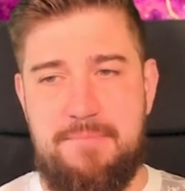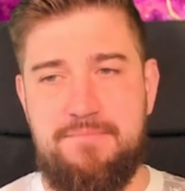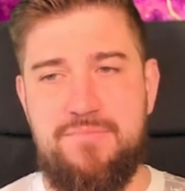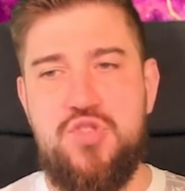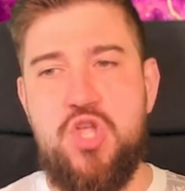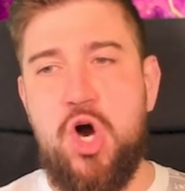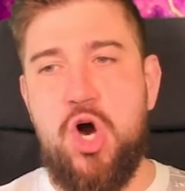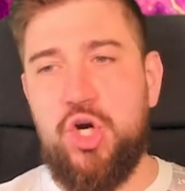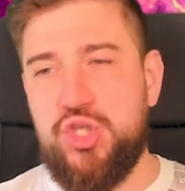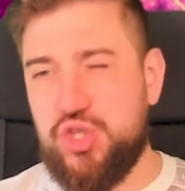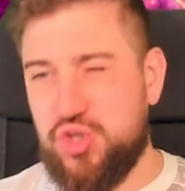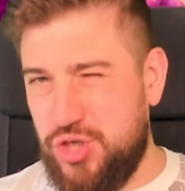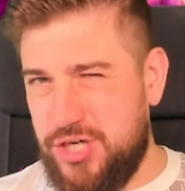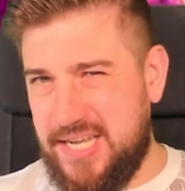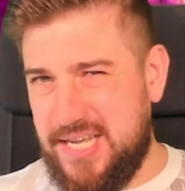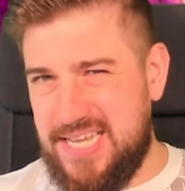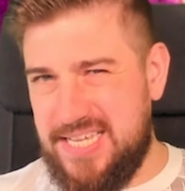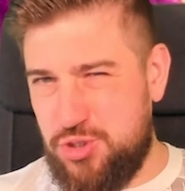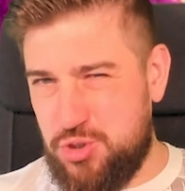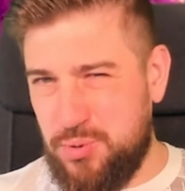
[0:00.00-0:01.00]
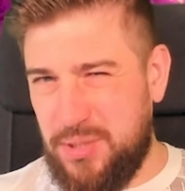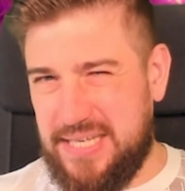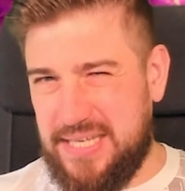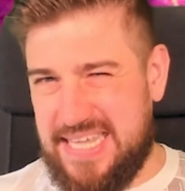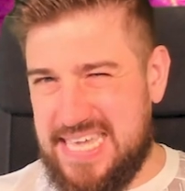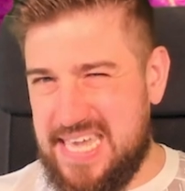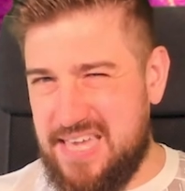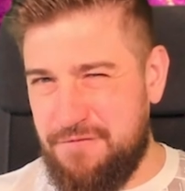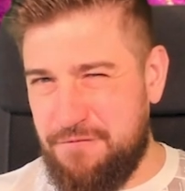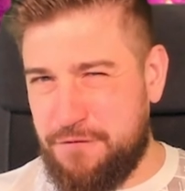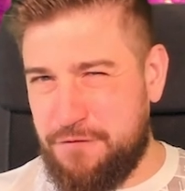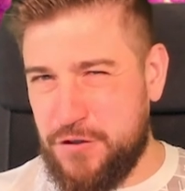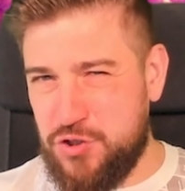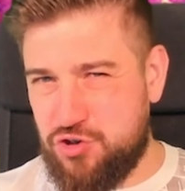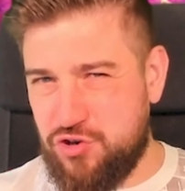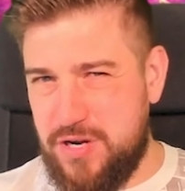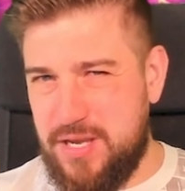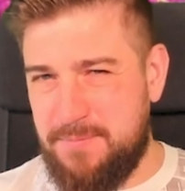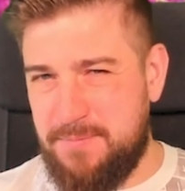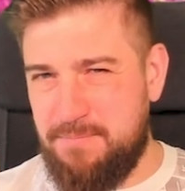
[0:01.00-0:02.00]
Not as good into elite
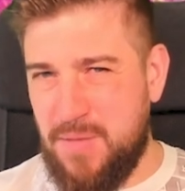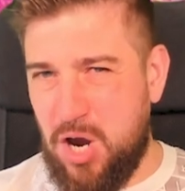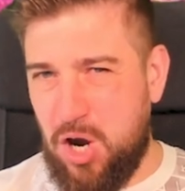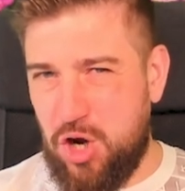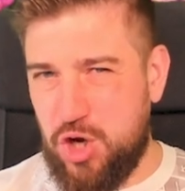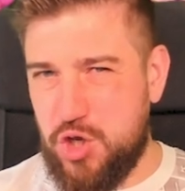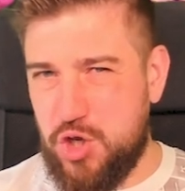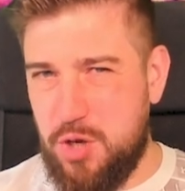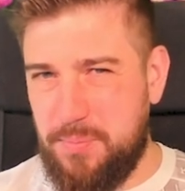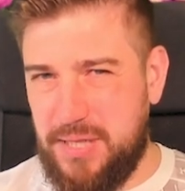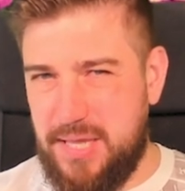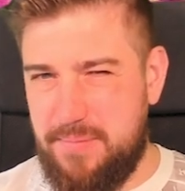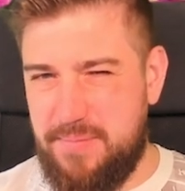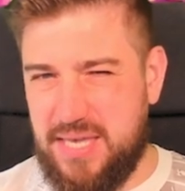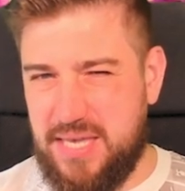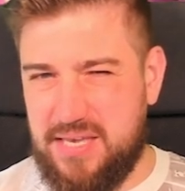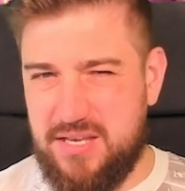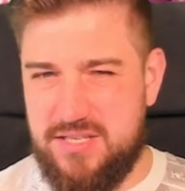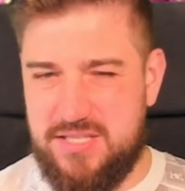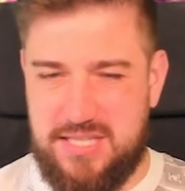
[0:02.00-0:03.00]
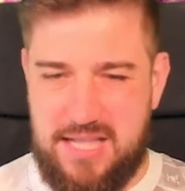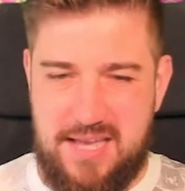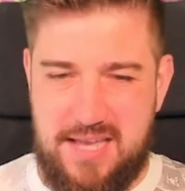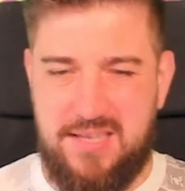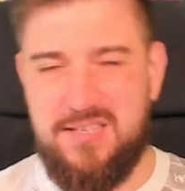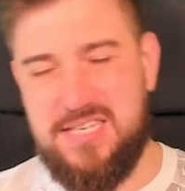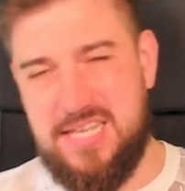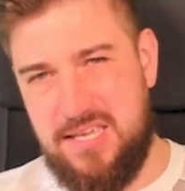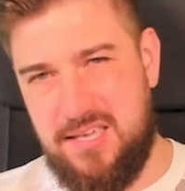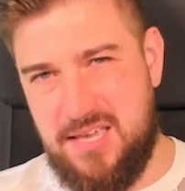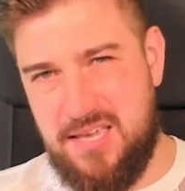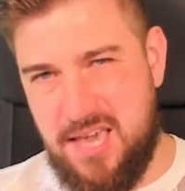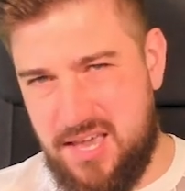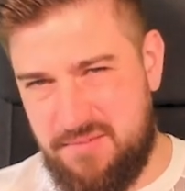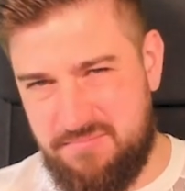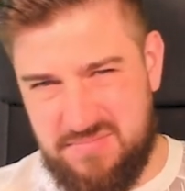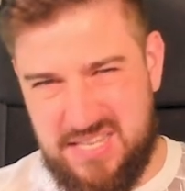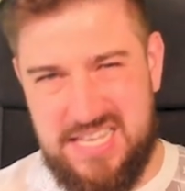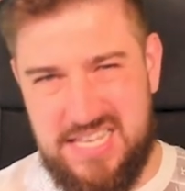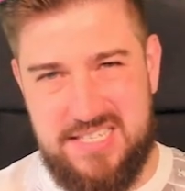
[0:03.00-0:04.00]
infantry, arguably, because like
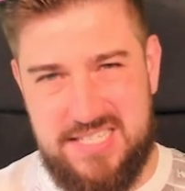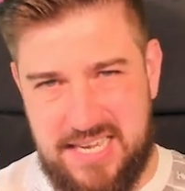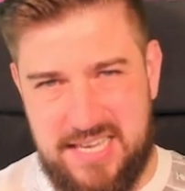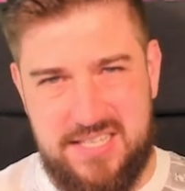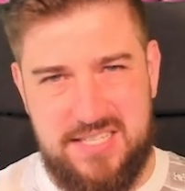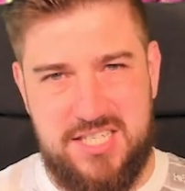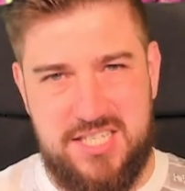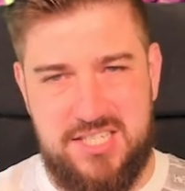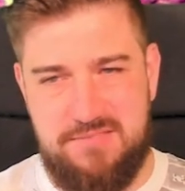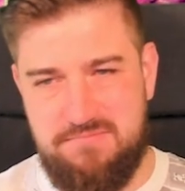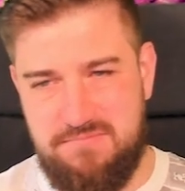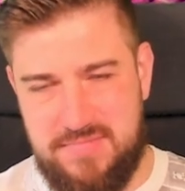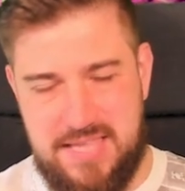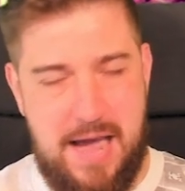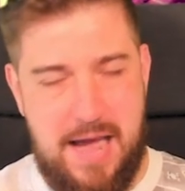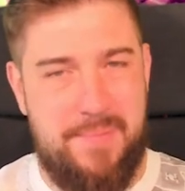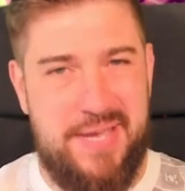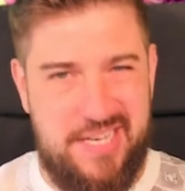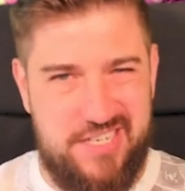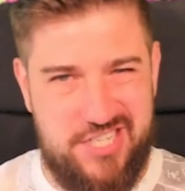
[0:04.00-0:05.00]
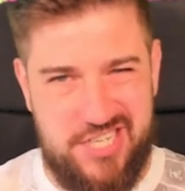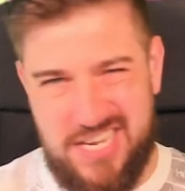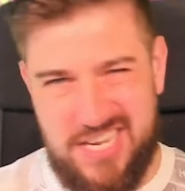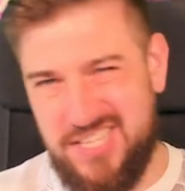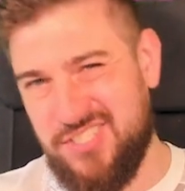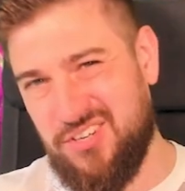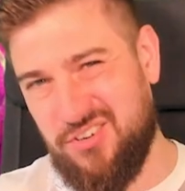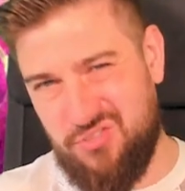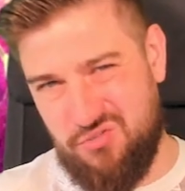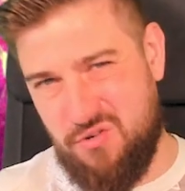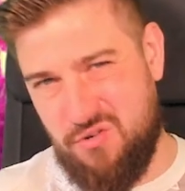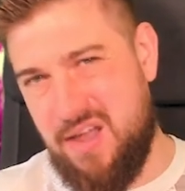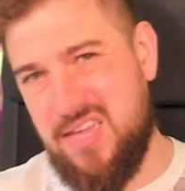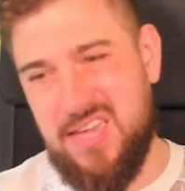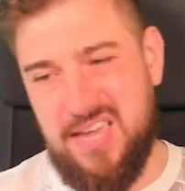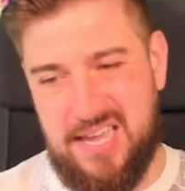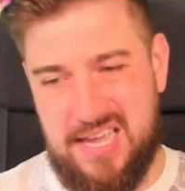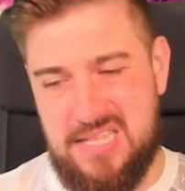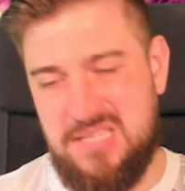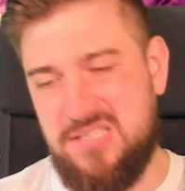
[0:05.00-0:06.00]
D6 damage isn't
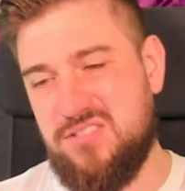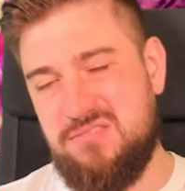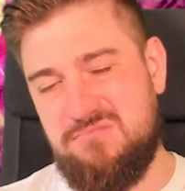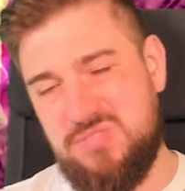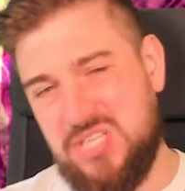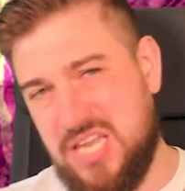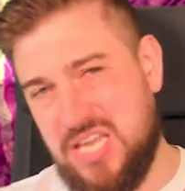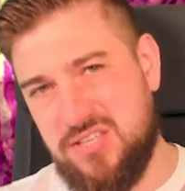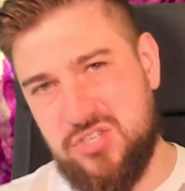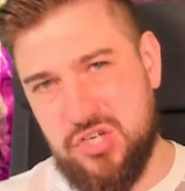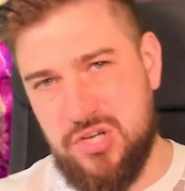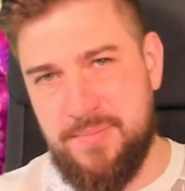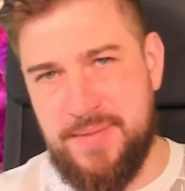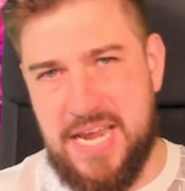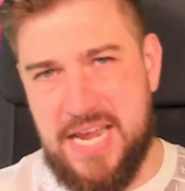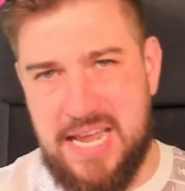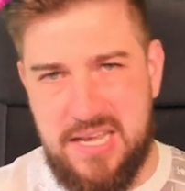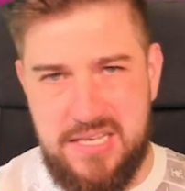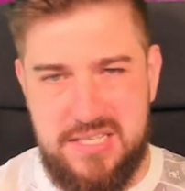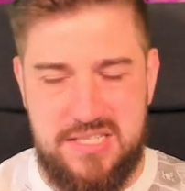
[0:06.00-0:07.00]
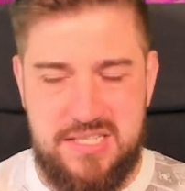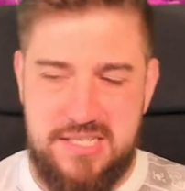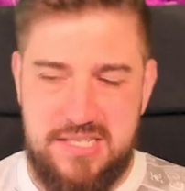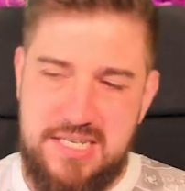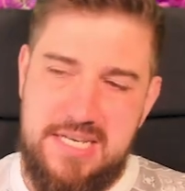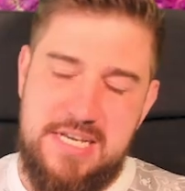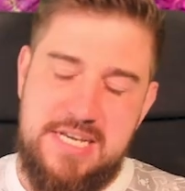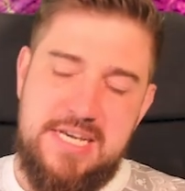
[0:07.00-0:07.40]
great against, say, Terminators.